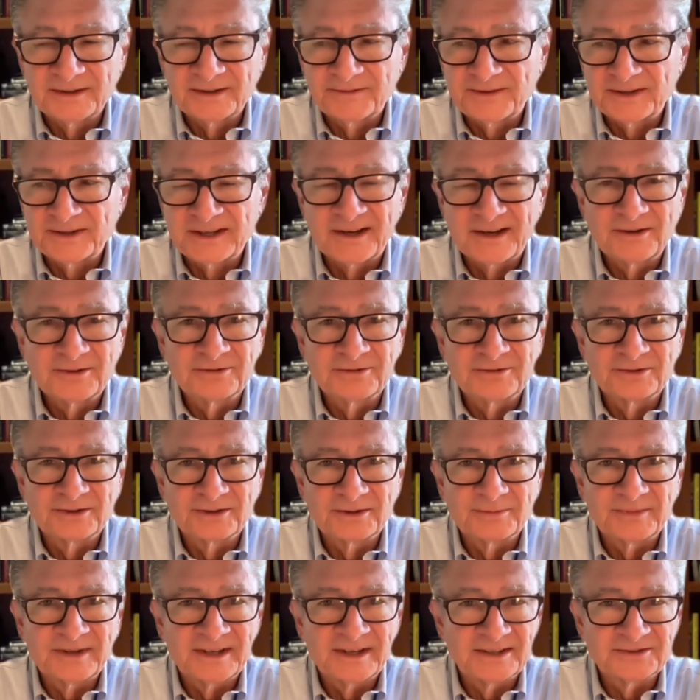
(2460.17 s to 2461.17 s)
If the
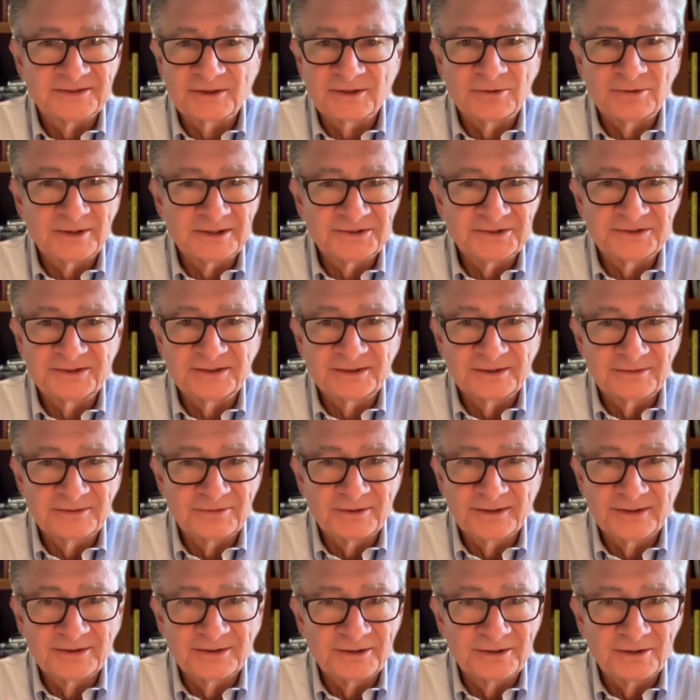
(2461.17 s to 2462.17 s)
algorithm has a question of
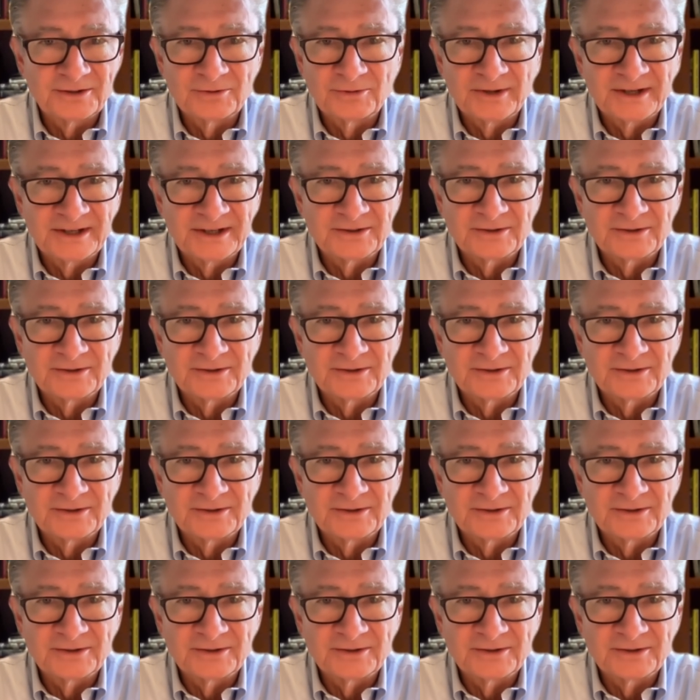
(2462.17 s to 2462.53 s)
whether you're awake